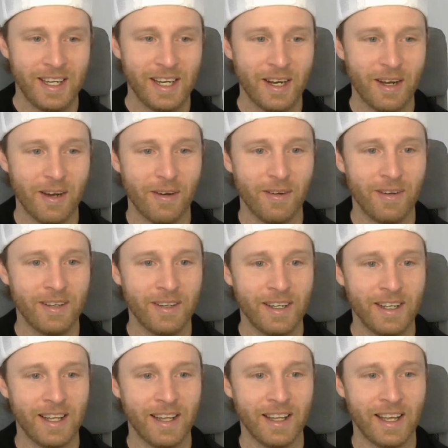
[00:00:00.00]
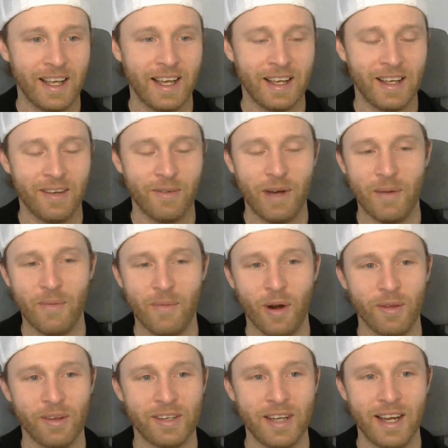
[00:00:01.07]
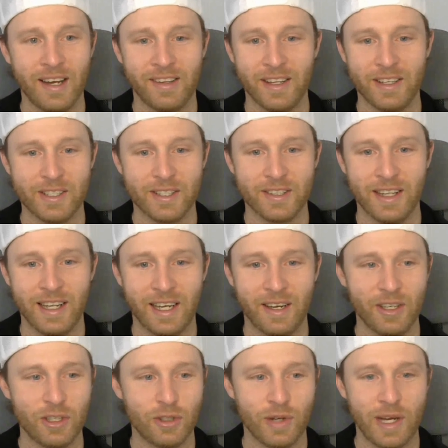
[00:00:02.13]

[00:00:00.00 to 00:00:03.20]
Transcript: I'm one of those guys that just like